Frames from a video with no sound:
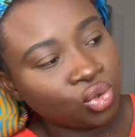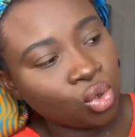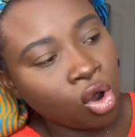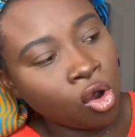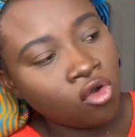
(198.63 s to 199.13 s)

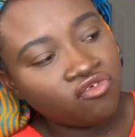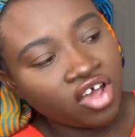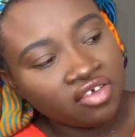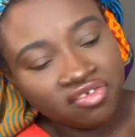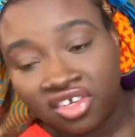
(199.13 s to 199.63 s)
So all
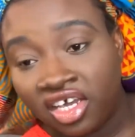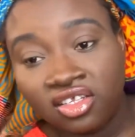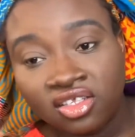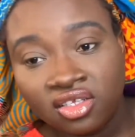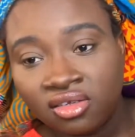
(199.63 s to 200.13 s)
5
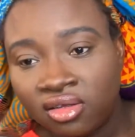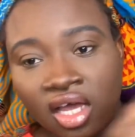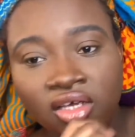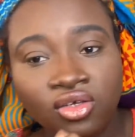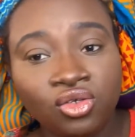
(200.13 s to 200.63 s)
shades
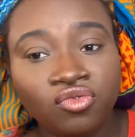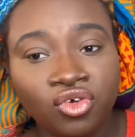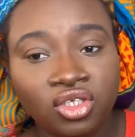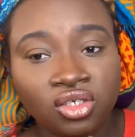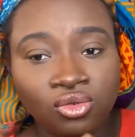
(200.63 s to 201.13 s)
I can use
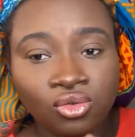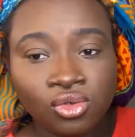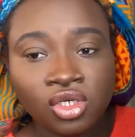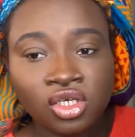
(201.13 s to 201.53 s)
for a single